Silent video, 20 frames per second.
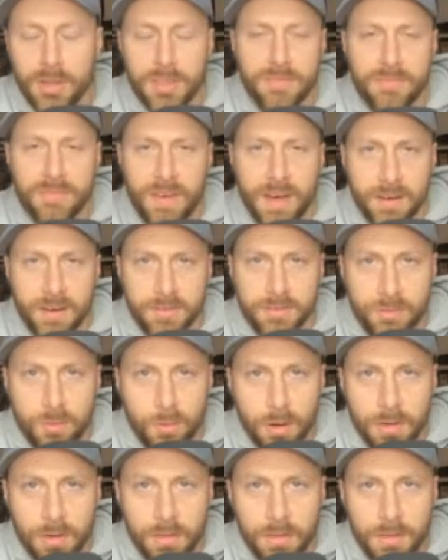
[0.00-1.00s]
Four,
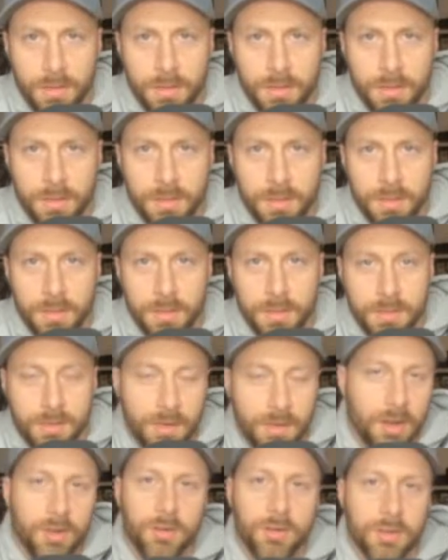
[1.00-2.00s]
not only
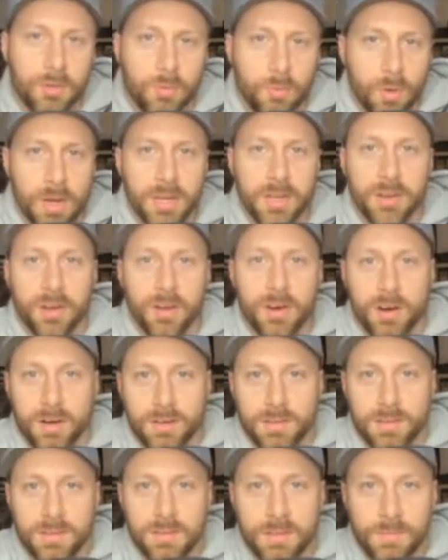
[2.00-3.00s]
win it all, but
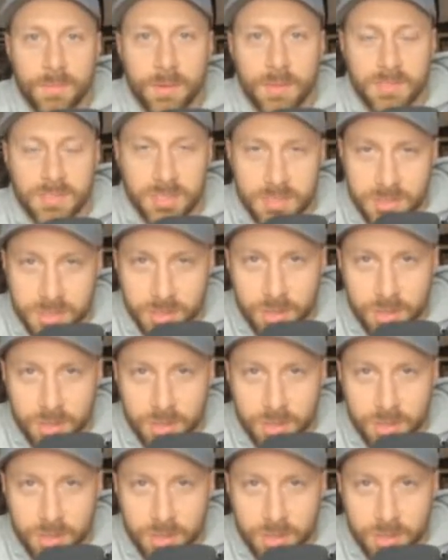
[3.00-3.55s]
to do it